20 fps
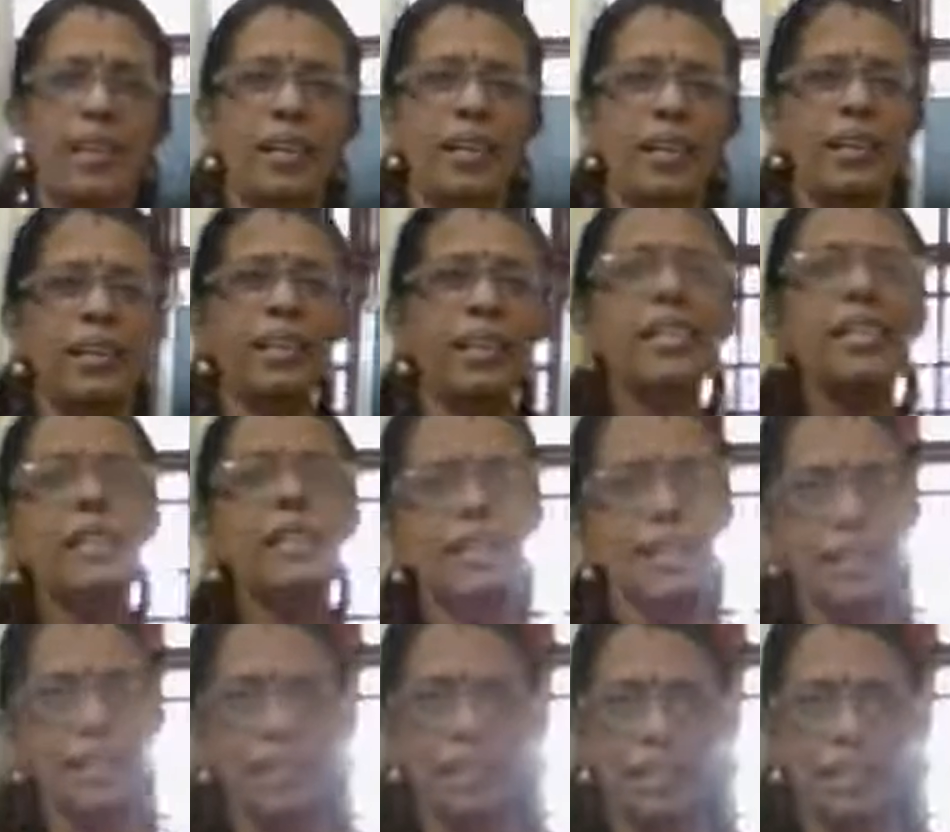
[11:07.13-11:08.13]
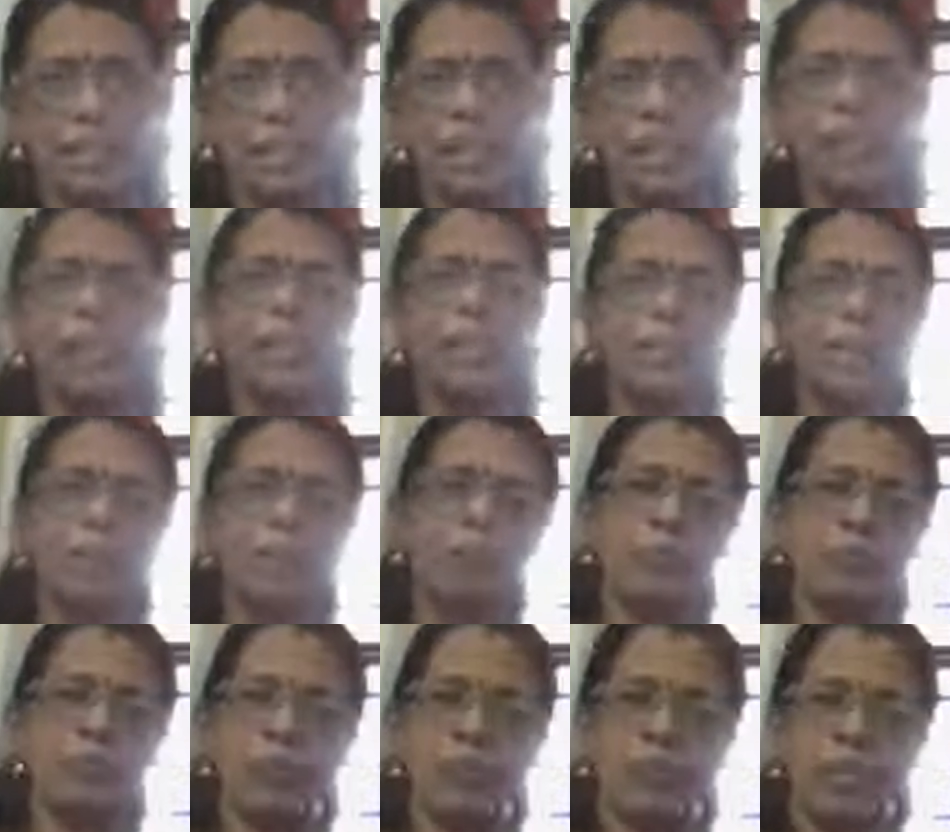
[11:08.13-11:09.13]
This is the double
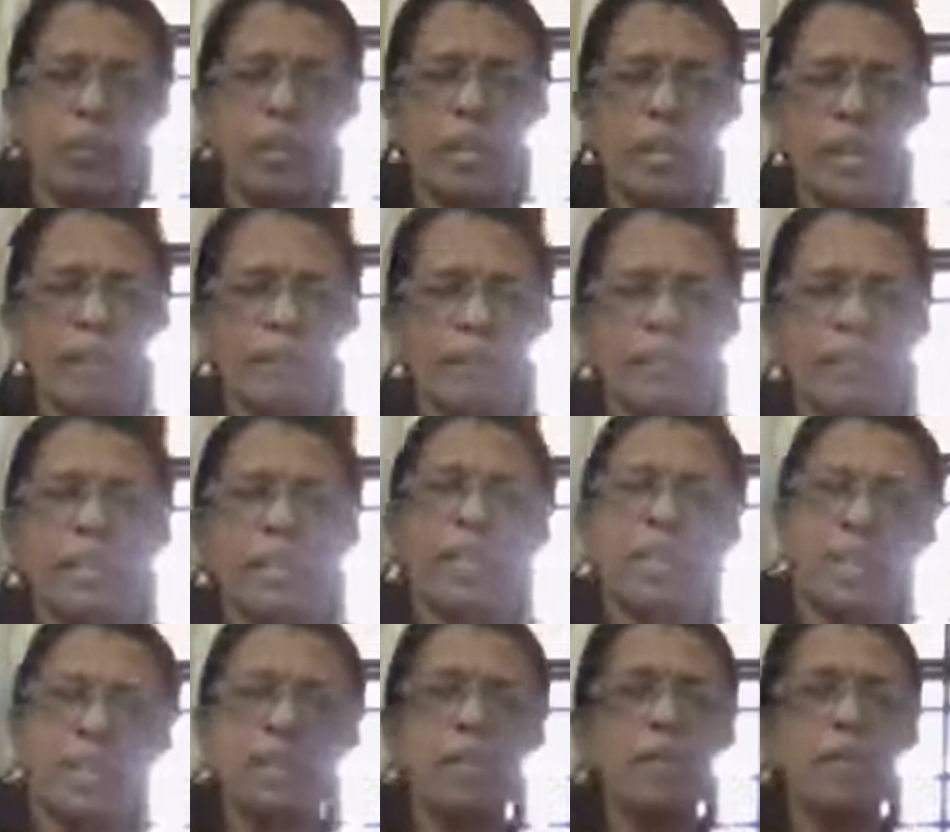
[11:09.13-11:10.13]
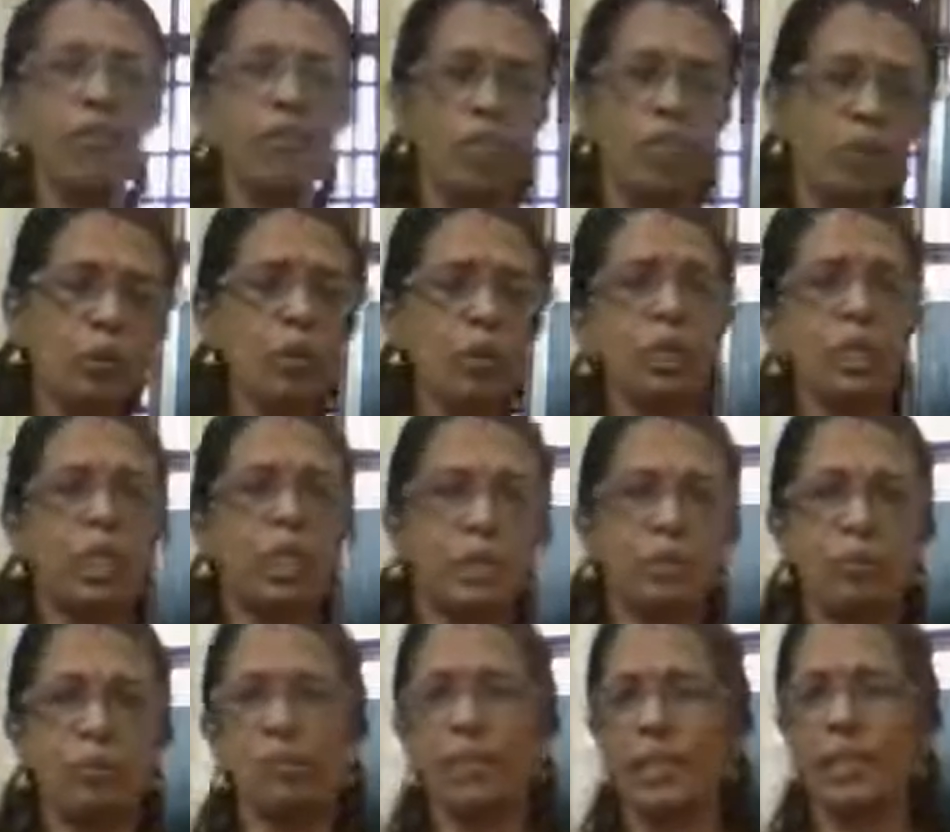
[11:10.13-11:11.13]
decomposition reaction. This is the fourth
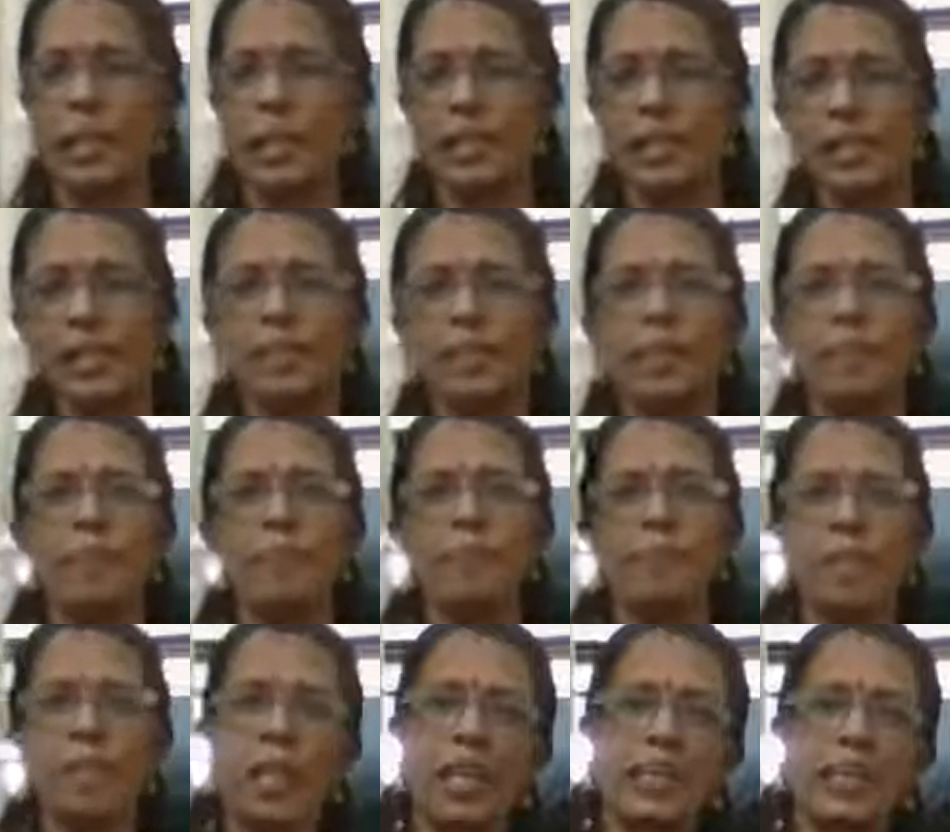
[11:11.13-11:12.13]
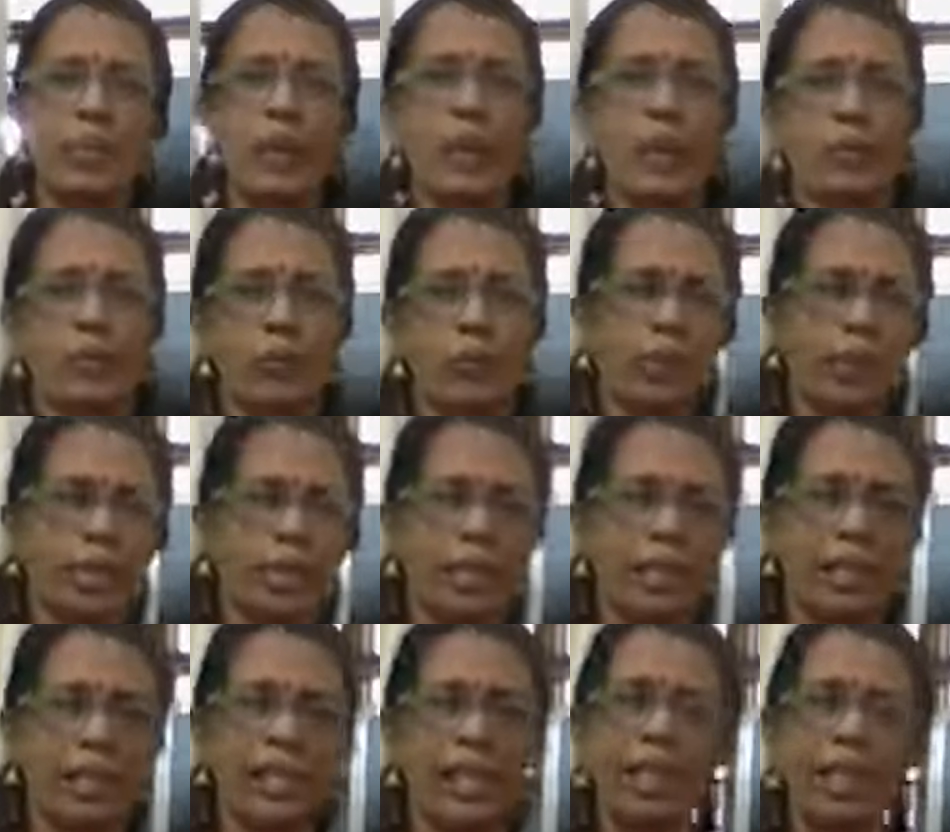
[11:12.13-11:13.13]
type of reaction that you have to
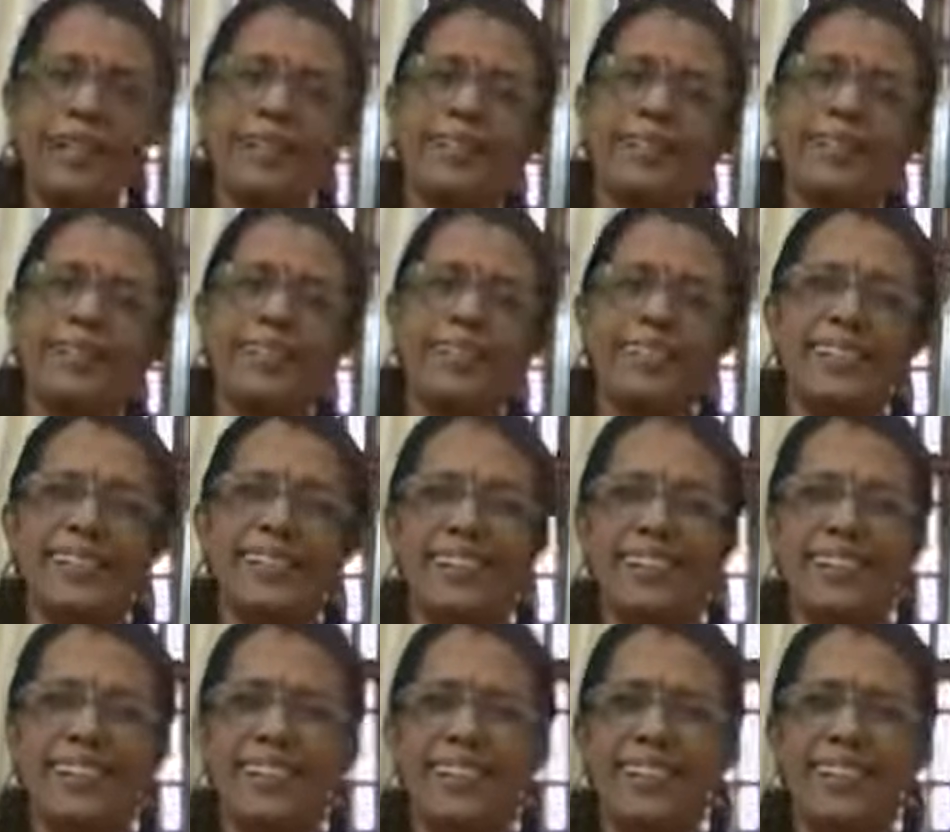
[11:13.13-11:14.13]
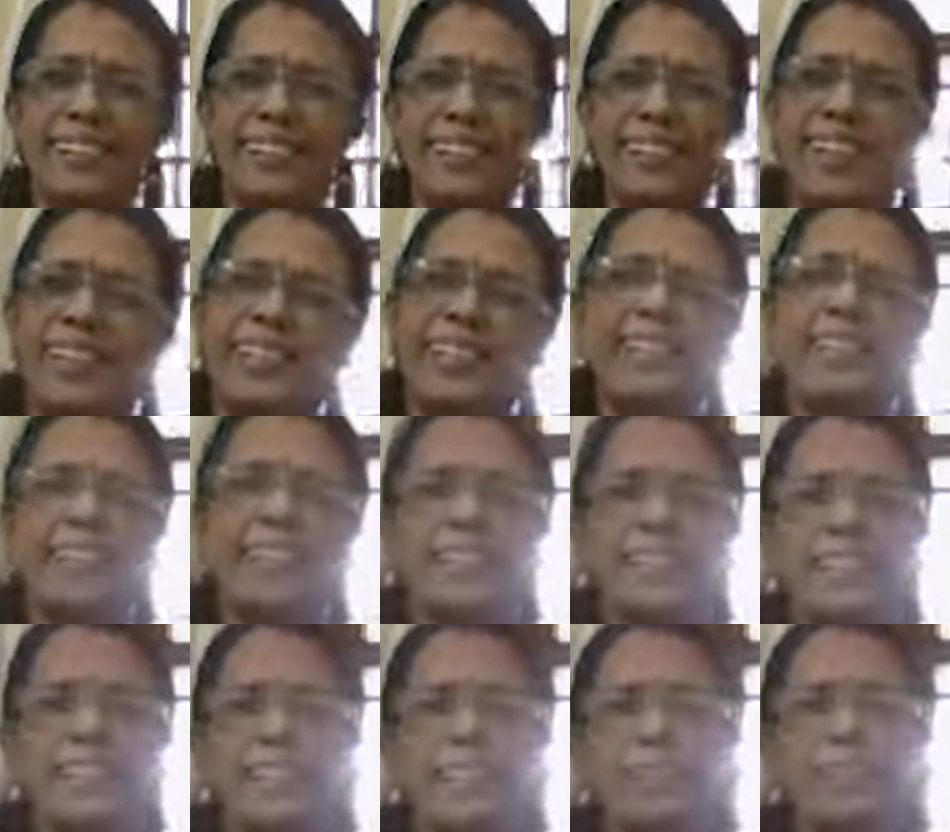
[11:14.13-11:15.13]
study, and
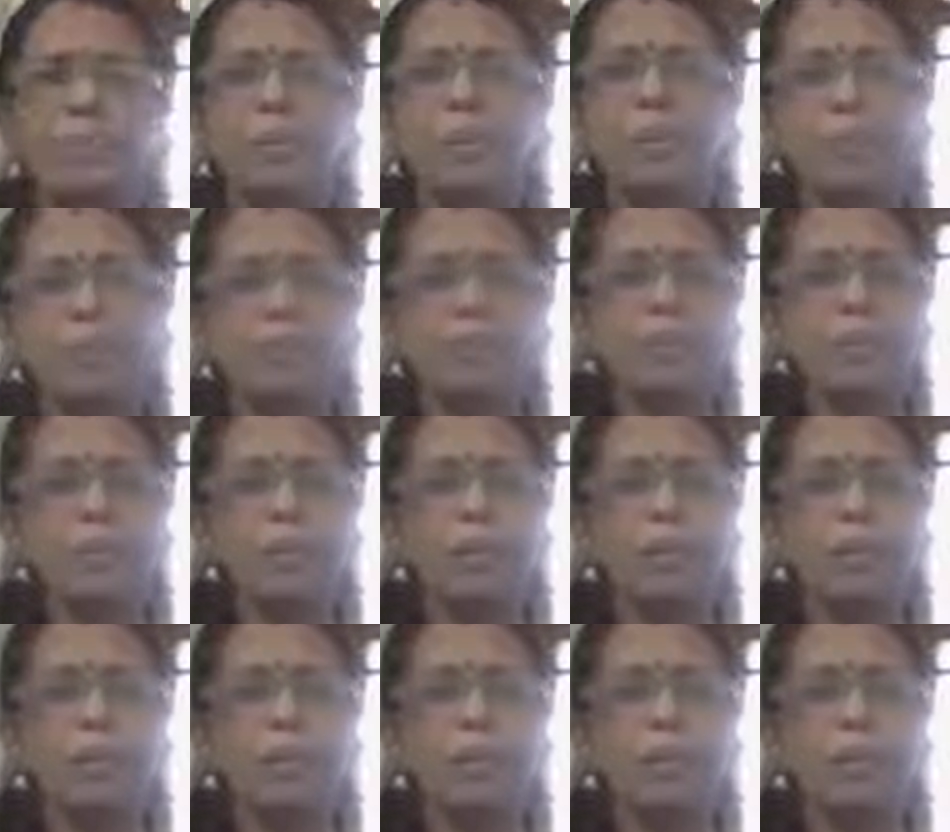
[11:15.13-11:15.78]
then similar types